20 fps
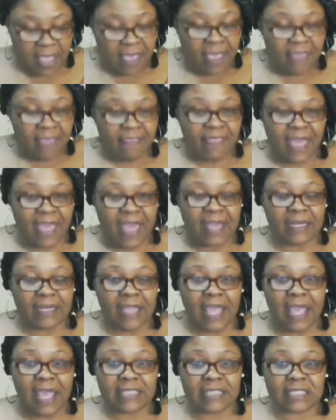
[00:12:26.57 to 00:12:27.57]
that
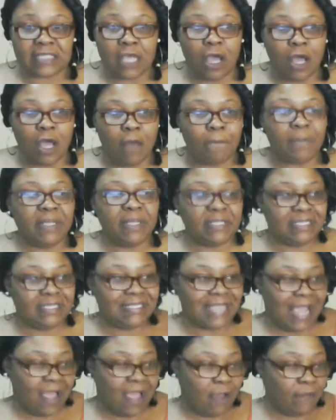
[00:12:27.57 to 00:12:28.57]
has
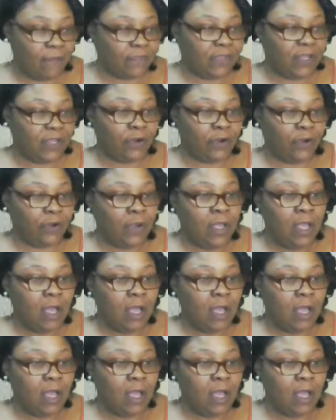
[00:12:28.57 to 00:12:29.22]
put down their